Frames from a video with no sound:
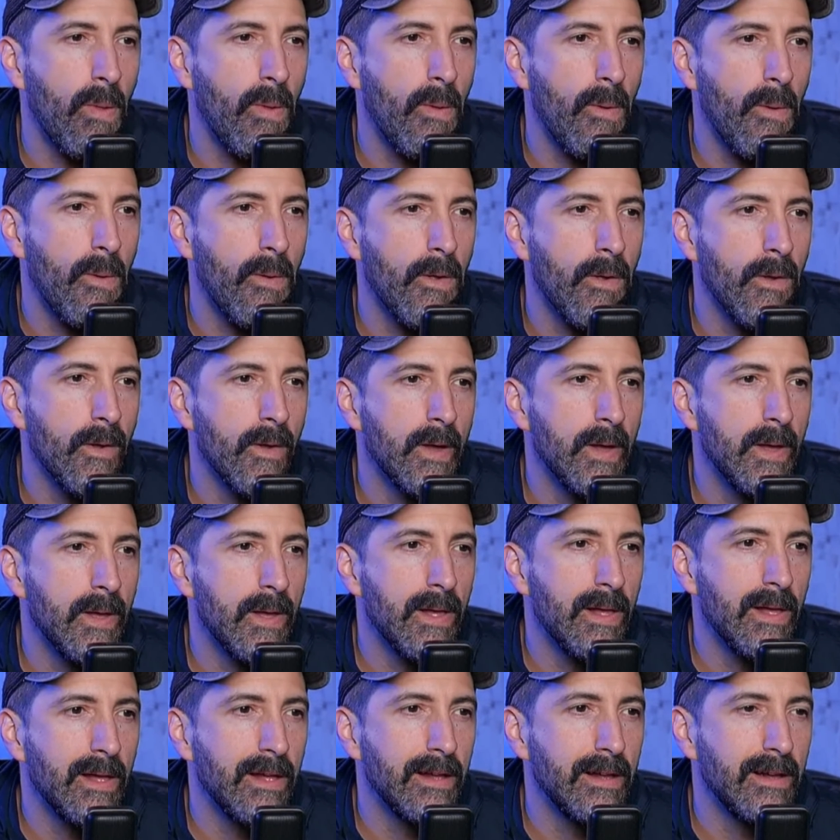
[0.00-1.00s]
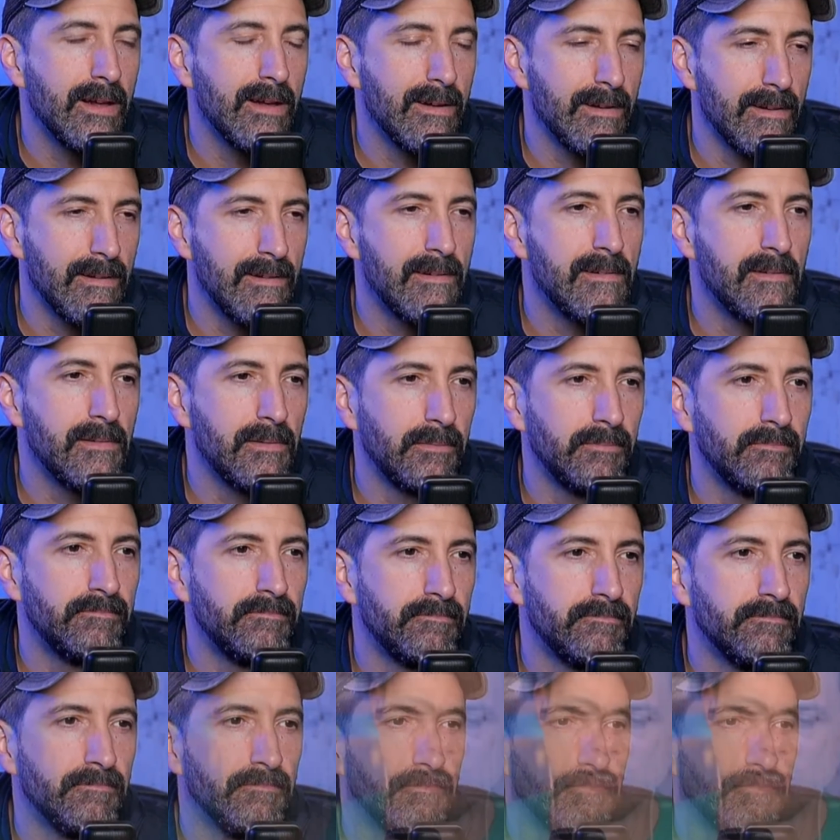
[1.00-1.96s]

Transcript: Okay. I, I, think so.